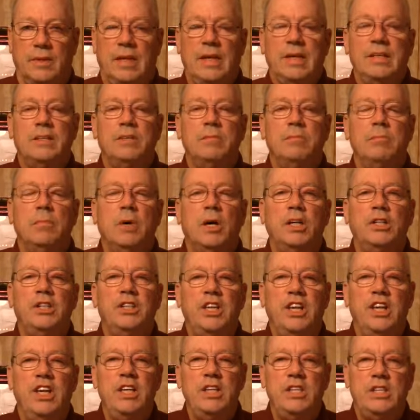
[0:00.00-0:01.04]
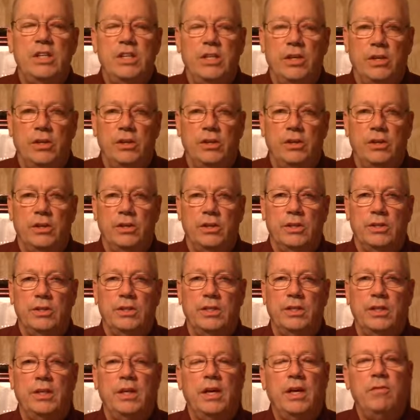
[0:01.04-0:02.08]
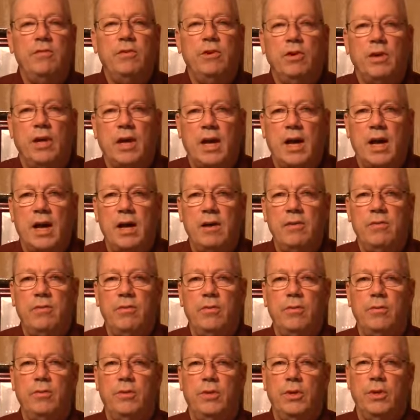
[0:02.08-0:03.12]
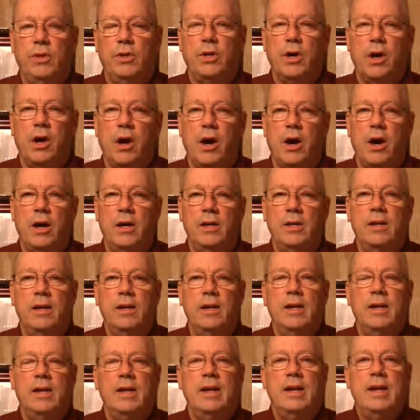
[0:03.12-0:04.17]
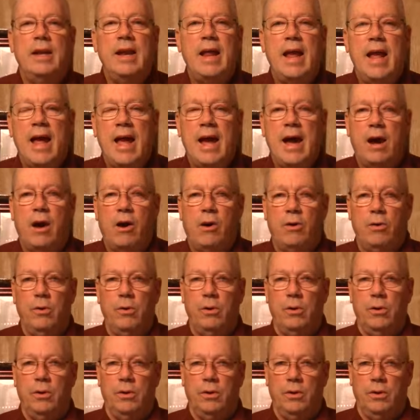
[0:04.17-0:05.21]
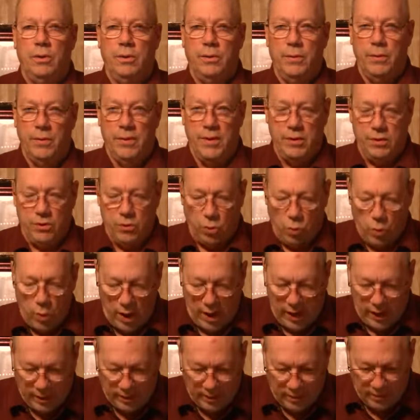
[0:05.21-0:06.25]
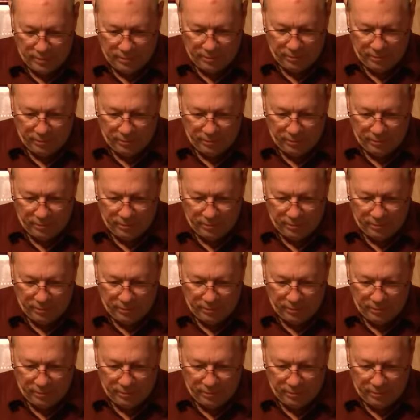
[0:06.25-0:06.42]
It's much easier to give your life to God now than to wait.